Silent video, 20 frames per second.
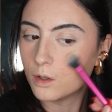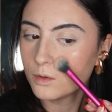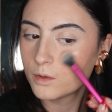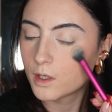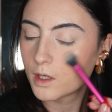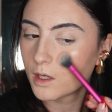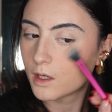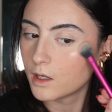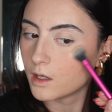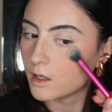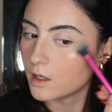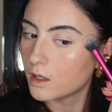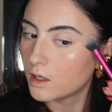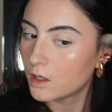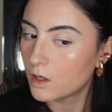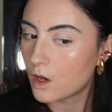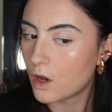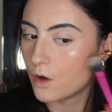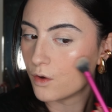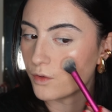
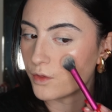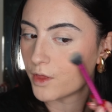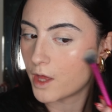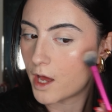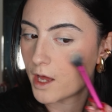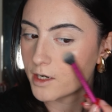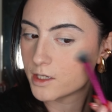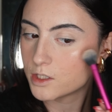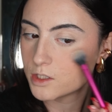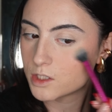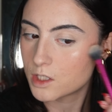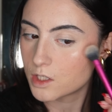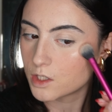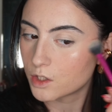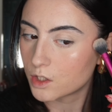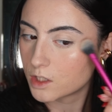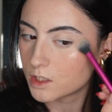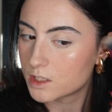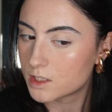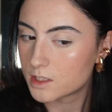Okay. Oh, that is
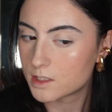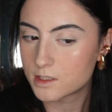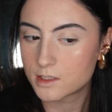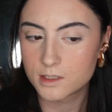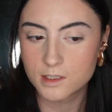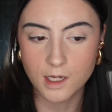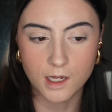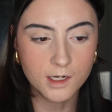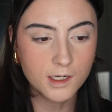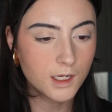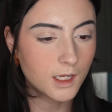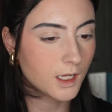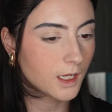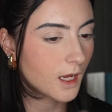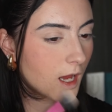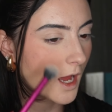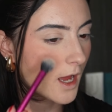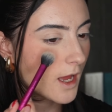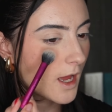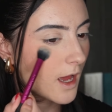stunning.
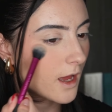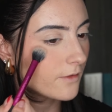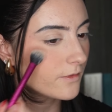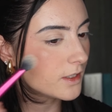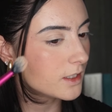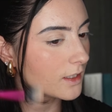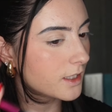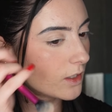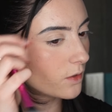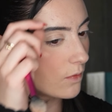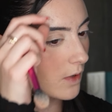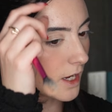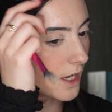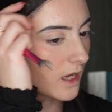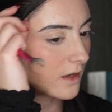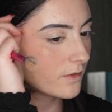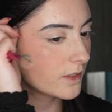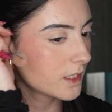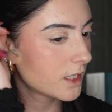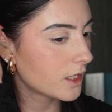I haven't, like, why
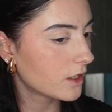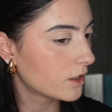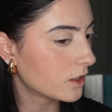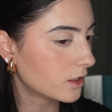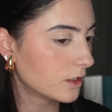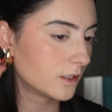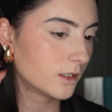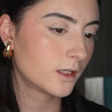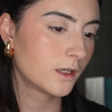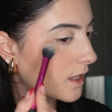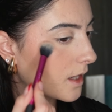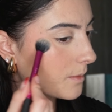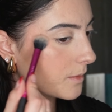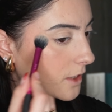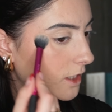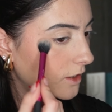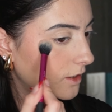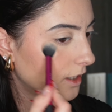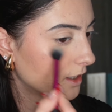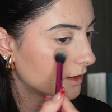haven't I heard that
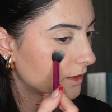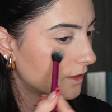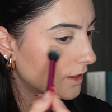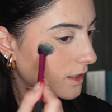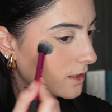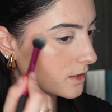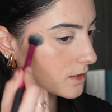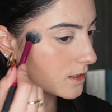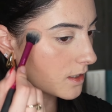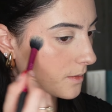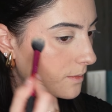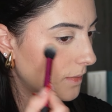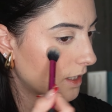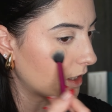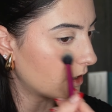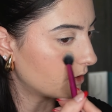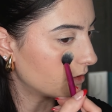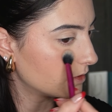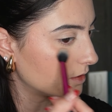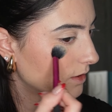many great things
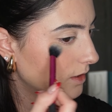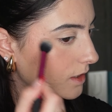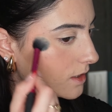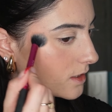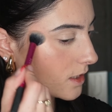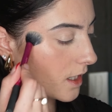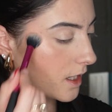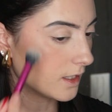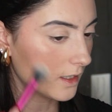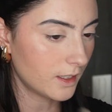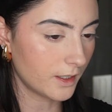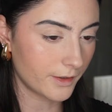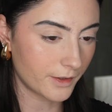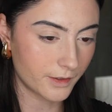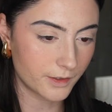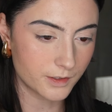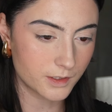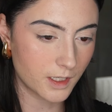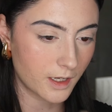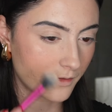about these
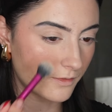highlighters?